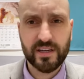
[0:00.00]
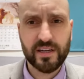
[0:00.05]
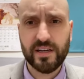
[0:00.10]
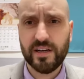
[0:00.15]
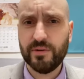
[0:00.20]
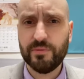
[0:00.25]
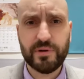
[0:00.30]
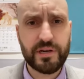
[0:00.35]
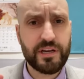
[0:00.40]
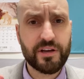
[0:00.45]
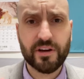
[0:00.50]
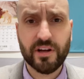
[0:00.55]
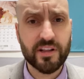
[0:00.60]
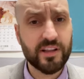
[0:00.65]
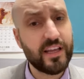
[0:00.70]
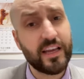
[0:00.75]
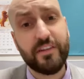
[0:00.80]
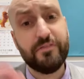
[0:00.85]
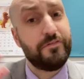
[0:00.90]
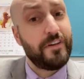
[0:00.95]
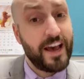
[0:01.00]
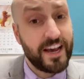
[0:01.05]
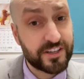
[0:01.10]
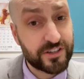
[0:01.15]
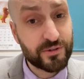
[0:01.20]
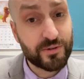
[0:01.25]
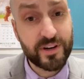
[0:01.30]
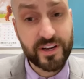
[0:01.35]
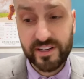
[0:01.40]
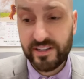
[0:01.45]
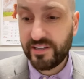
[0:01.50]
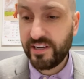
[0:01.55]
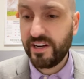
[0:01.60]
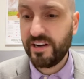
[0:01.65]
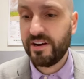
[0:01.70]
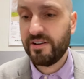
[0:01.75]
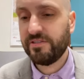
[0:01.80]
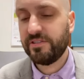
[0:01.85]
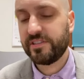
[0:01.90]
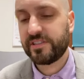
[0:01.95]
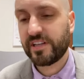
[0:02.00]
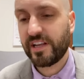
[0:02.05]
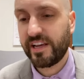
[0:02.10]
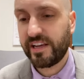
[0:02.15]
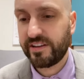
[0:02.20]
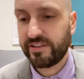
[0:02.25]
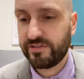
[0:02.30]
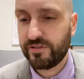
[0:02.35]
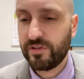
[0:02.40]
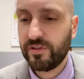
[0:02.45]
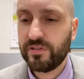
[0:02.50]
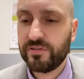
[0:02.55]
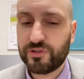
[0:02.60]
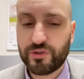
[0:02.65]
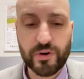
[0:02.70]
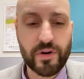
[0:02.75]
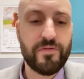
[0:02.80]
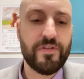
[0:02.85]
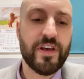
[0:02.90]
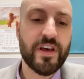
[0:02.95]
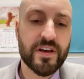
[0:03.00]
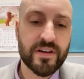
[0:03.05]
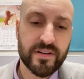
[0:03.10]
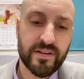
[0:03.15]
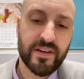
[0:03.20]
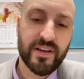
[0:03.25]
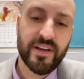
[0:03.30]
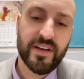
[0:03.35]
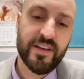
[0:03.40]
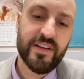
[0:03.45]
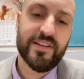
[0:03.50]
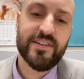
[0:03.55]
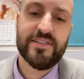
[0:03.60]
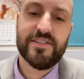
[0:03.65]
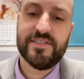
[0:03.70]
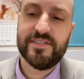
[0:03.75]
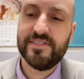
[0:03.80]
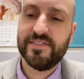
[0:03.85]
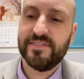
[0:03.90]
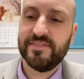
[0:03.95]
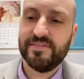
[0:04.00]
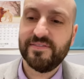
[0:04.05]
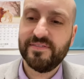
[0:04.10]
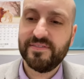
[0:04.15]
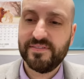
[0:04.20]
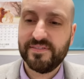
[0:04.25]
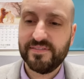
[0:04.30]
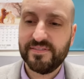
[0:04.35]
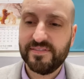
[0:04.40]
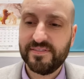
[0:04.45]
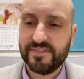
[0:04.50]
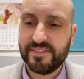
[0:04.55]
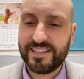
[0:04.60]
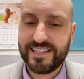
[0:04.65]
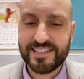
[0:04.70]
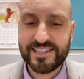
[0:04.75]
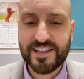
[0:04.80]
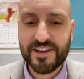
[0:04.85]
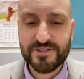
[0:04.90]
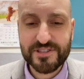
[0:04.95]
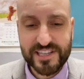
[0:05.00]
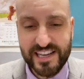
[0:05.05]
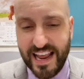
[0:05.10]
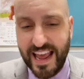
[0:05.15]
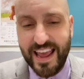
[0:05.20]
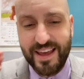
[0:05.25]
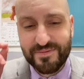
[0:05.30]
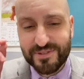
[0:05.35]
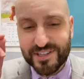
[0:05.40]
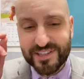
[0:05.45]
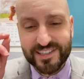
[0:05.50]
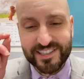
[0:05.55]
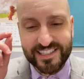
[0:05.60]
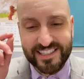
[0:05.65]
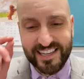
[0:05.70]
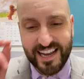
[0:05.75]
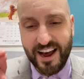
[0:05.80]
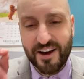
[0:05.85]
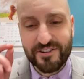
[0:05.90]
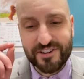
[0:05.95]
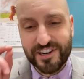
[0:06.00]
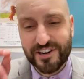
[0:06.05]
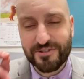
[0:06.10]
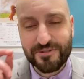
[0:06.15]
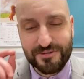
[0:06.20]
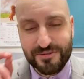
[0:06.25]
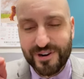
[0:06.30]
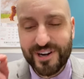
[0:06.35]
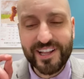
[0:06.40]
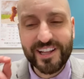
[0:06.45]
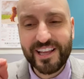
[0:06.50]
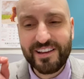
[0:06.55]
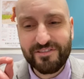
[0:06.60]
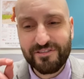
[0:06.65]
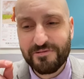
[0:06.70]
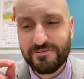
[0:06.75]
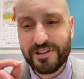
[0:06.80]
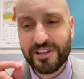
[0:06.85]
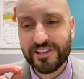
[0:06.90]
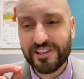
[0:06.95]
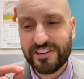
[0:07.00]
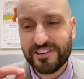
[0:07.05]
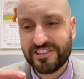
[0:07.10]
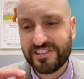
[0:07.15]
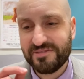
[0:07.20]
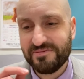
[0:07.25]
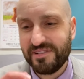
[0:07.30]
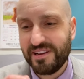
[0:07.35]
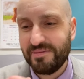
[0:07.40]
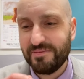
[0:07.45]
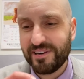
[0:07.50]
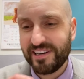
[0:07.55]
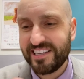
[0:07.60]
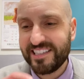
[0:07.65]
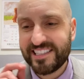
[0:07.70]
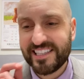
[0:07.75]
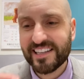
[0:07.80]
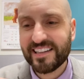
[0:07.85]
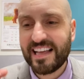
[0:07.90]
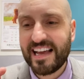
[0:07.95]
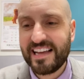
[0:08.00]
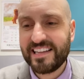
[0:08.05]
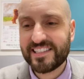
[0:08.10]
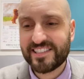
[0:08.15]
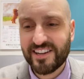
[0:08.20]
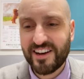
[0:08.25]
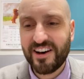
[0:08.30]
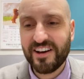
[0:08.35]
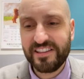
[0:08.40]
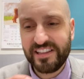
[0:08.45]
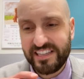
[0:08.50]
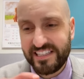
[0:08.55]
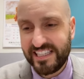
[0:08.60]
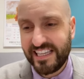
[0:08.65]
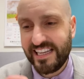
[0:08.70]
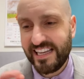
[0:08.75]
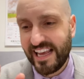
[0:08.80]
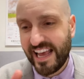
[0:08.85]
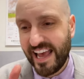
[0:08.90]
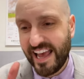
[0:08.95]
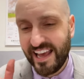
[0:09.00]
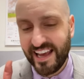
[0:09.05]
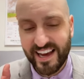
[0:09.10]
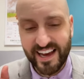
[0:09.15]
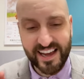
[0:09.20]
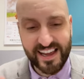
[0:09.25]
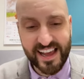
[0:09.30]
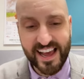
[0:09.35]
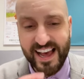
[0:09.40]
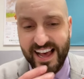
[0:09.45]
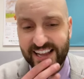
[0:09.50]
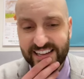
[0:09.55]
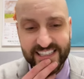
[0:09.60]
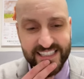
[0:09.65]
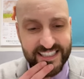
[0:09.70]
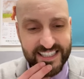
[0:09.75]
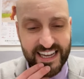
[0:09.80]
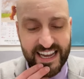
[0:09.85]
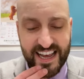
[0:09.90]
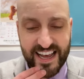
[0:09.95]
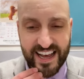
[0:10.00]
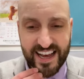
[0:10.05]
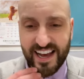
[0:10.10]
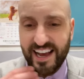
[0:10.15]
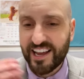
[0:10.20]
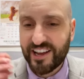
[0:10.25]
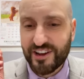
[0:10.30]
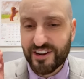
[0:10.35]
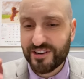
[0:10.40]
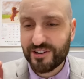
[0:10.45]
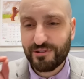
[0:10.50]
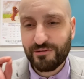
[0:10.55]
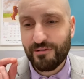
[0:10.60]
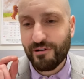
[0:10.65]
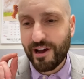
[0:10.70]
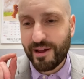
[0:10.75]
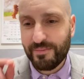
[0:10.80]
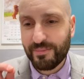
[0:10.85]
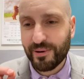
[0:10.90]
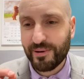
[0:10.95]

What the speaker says: what do you call it, like a factoid, you know? It's like trivia, because those names sounded really familiar to me, but until I saw the DAIS, I couldn't quite put